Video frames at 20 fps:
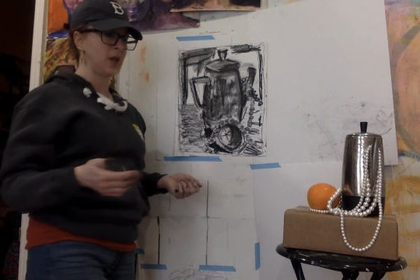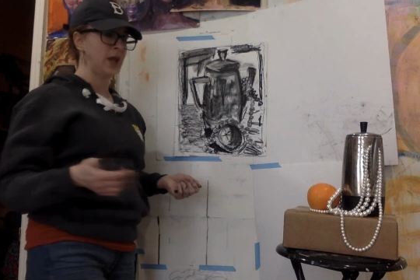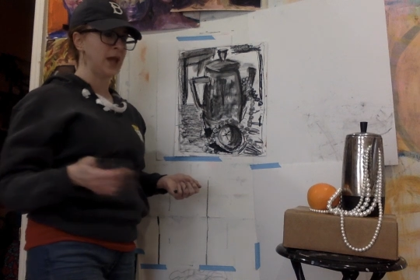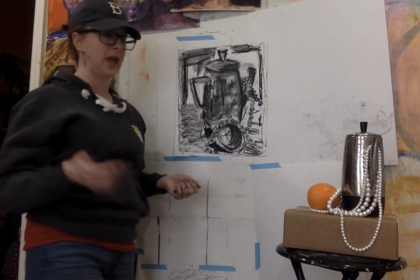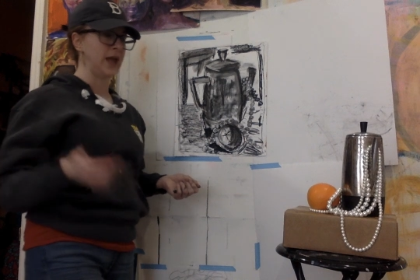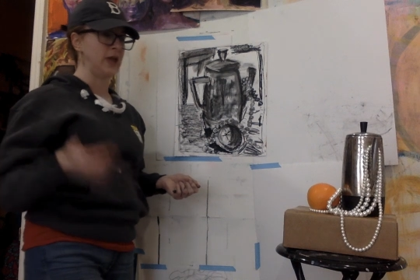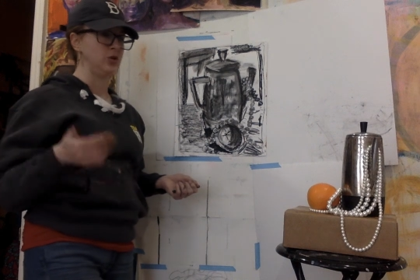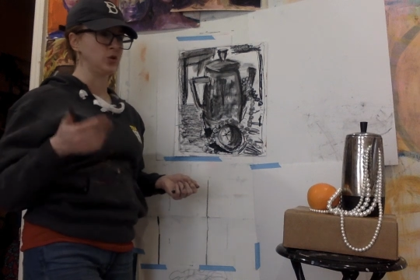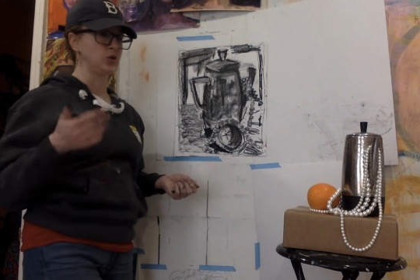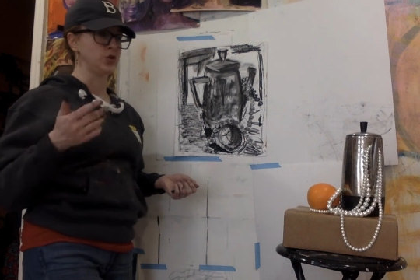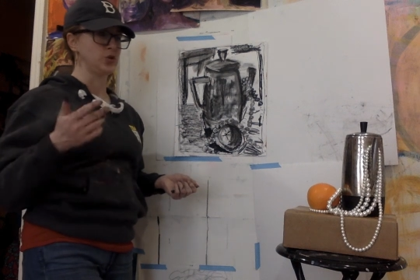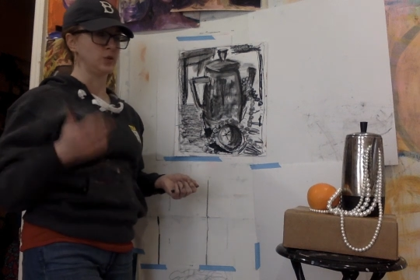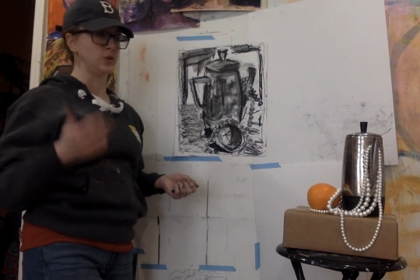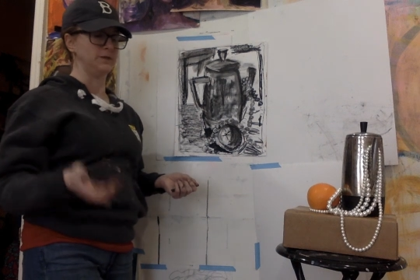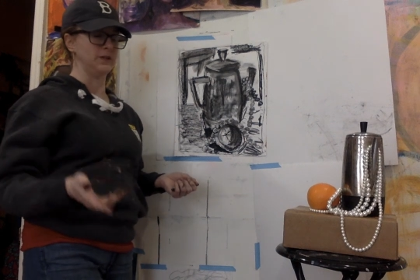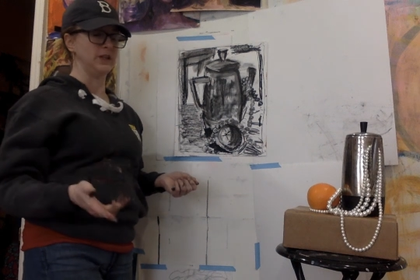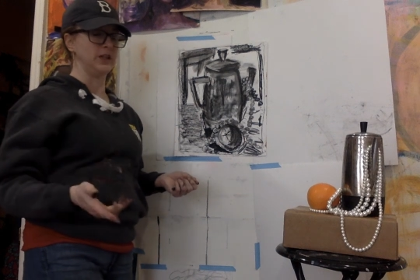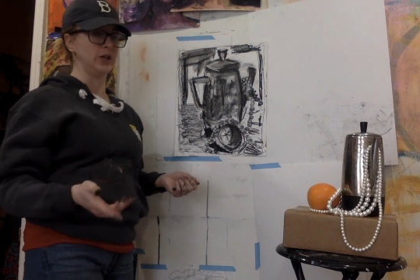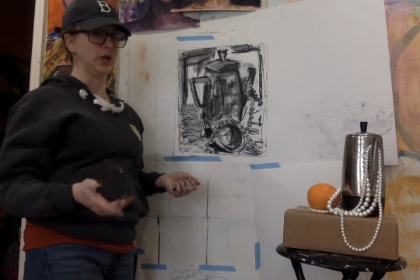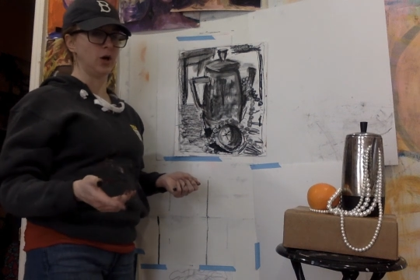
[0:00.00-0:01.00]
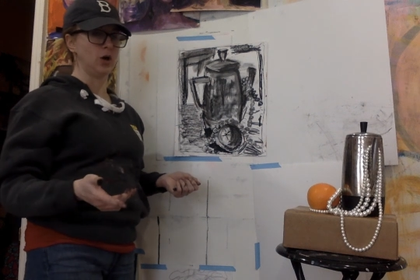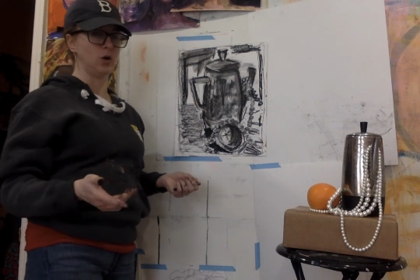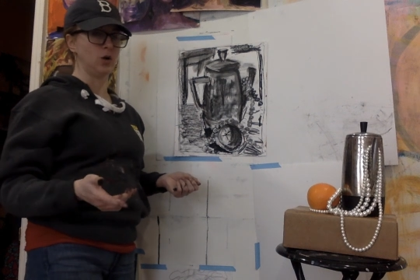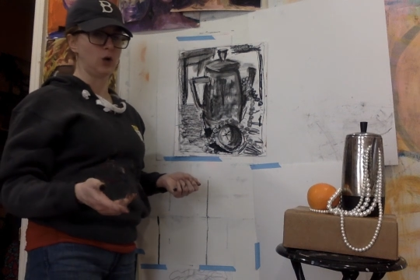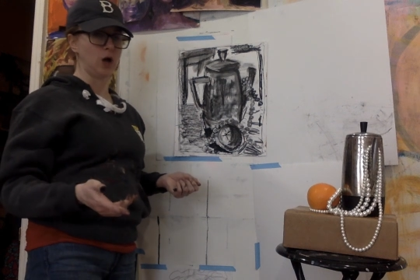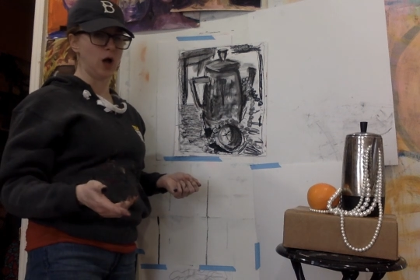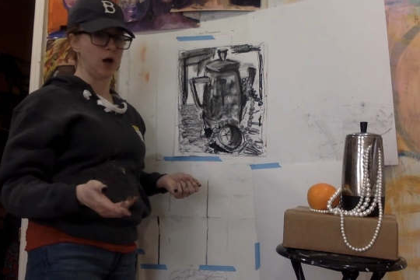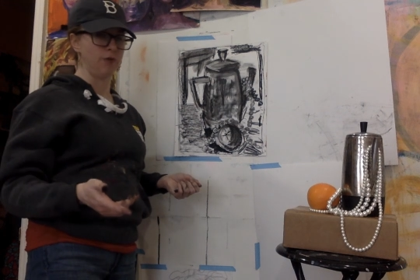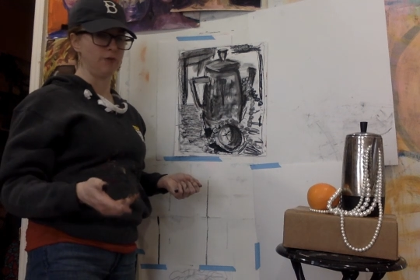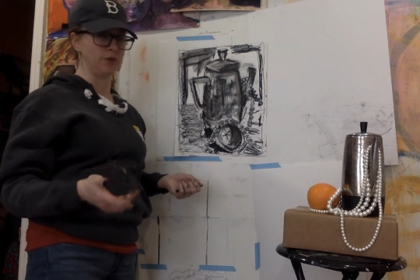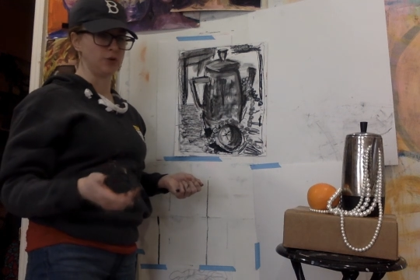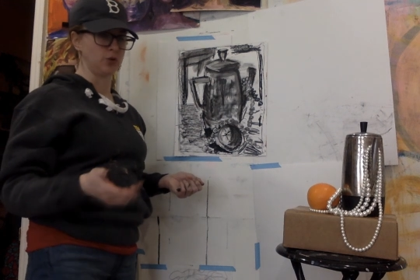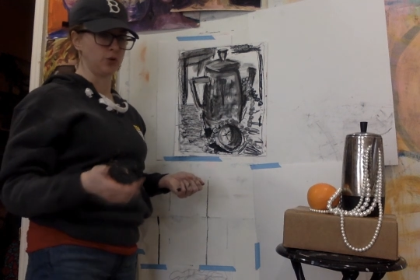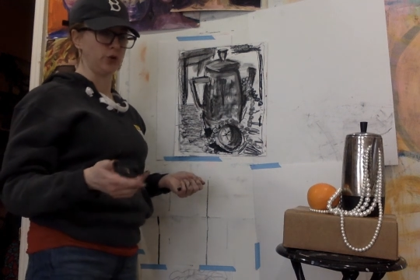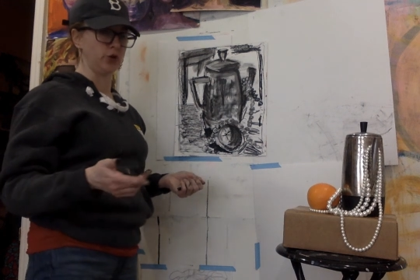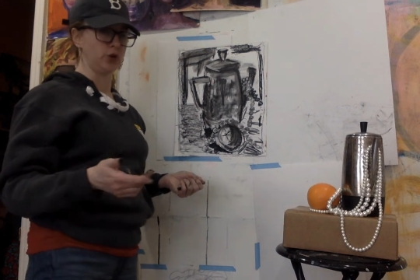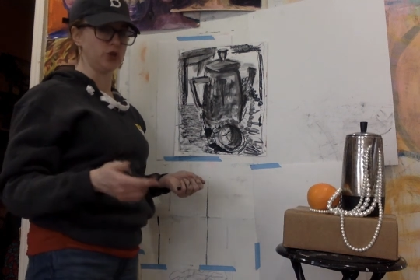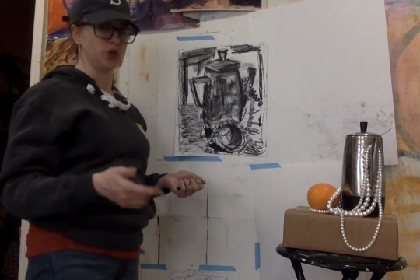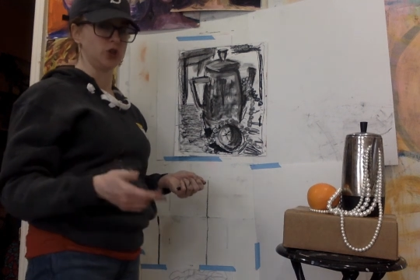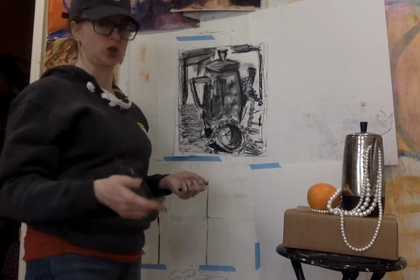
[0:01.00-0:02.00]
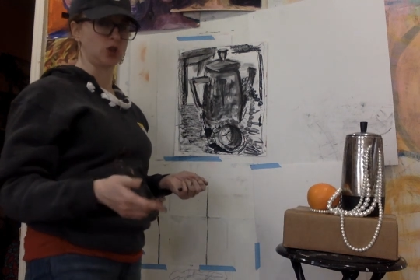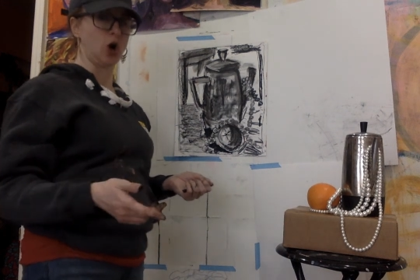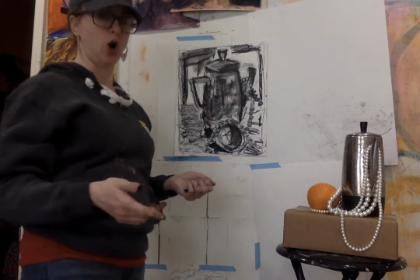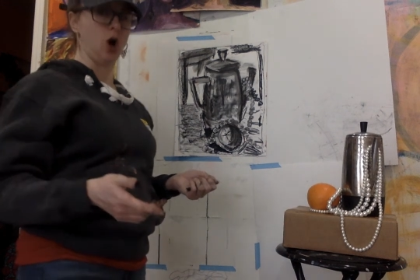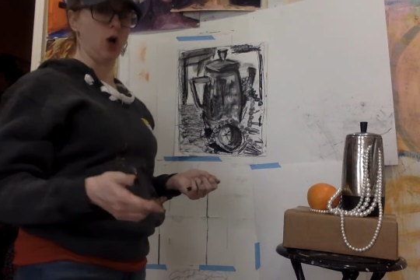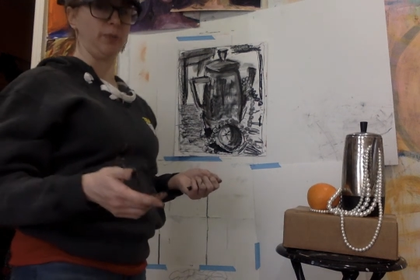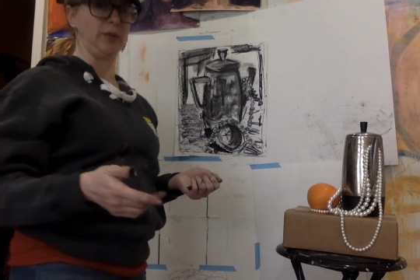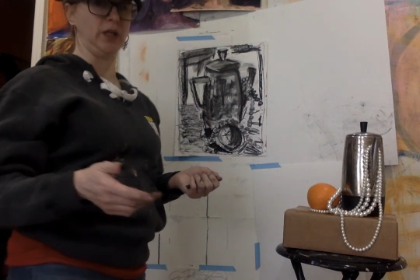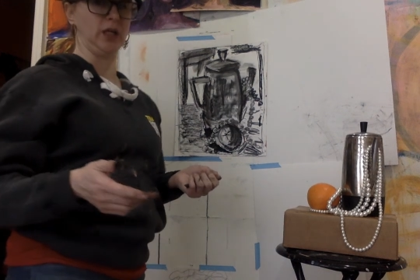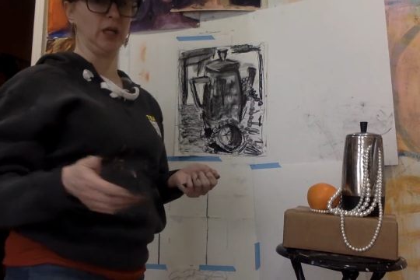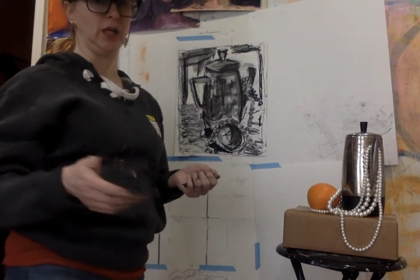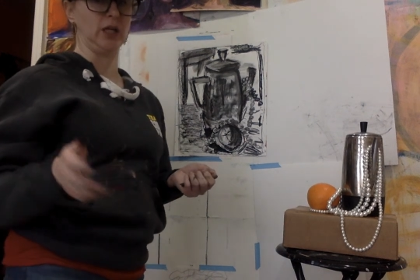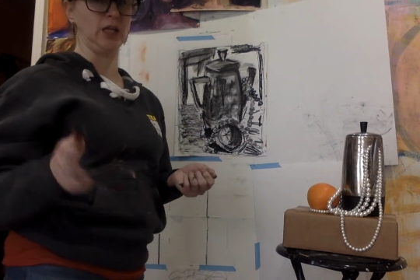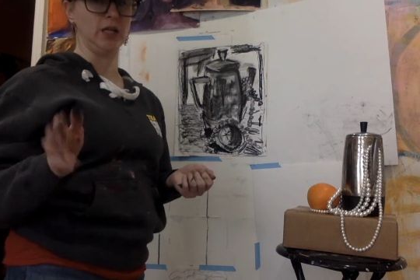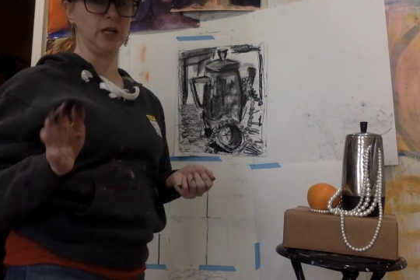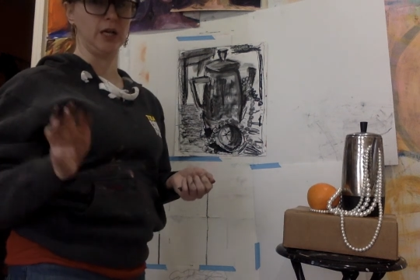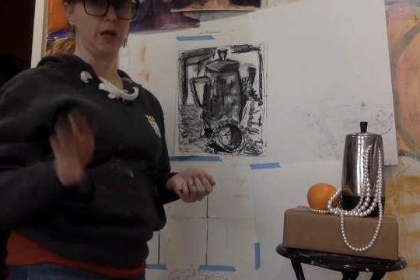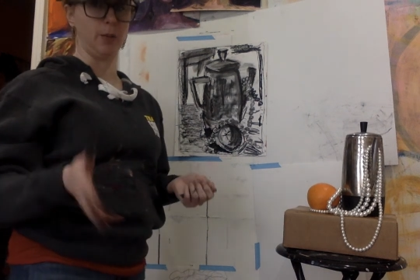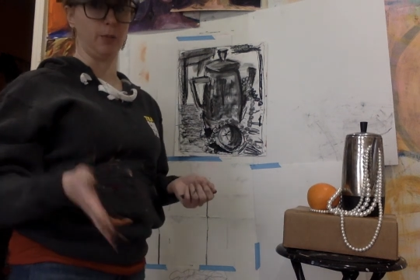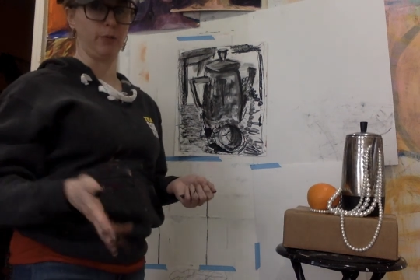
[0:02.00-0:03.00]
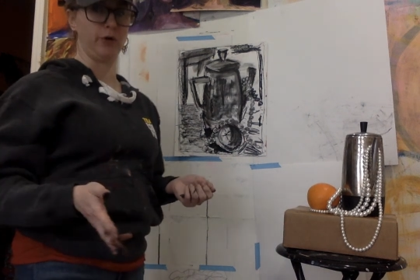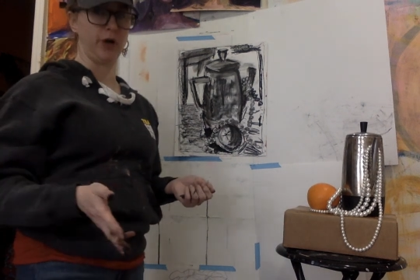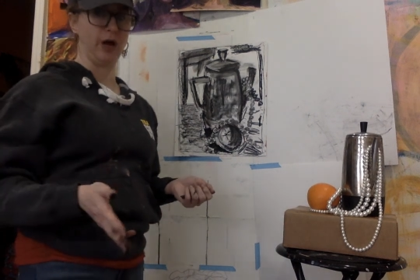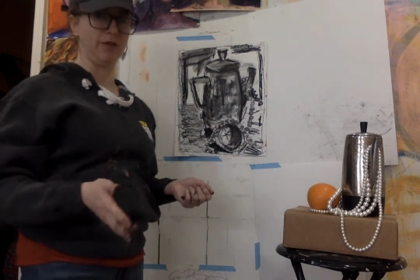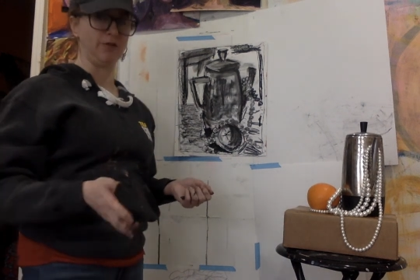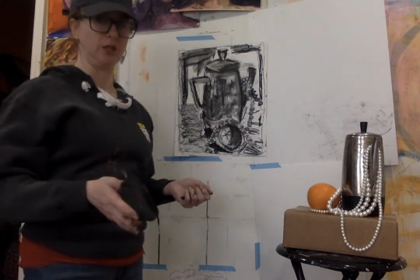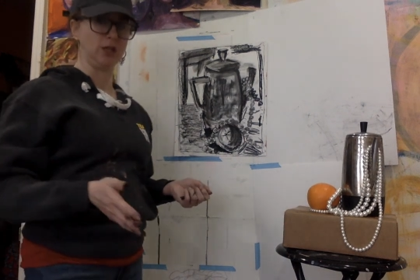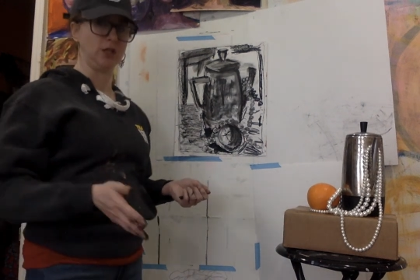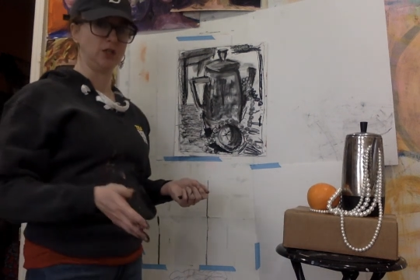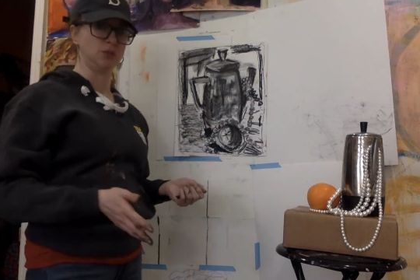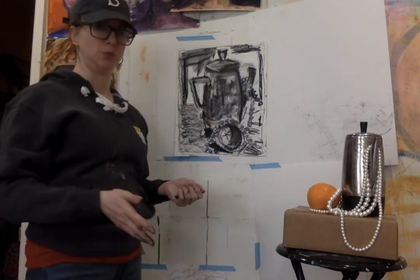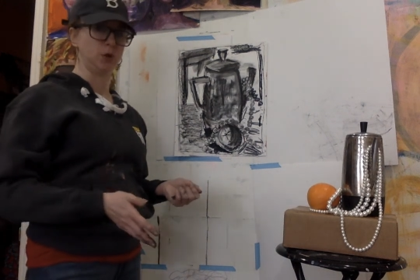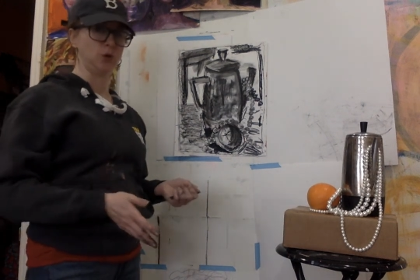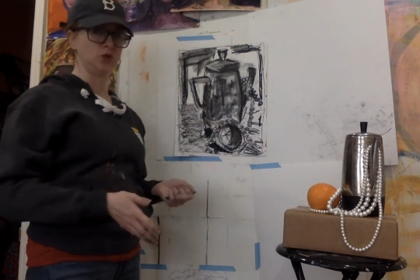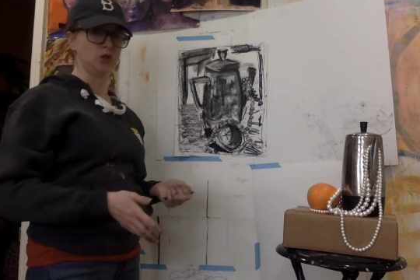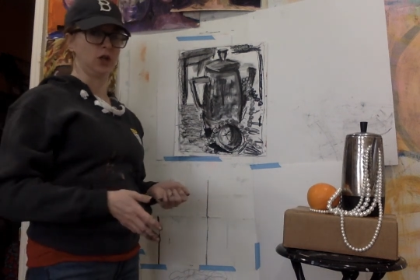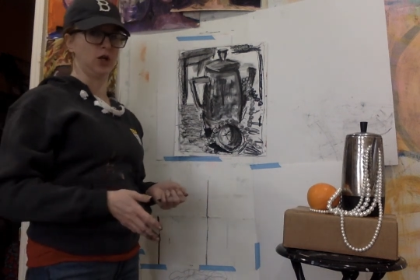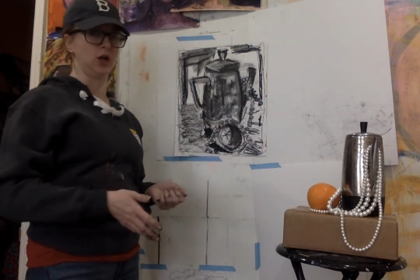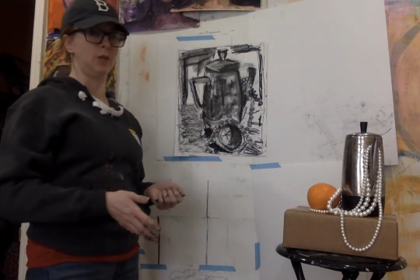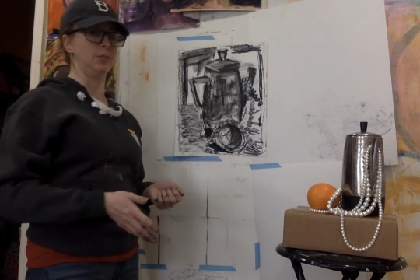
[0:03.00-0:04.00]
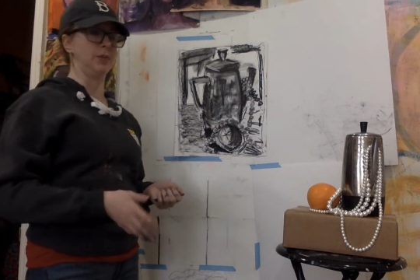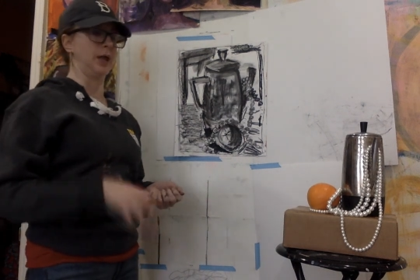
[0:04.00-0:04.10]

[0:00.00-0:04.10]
And you can do a video conference, or you can just call me in, and the number, everything's posted on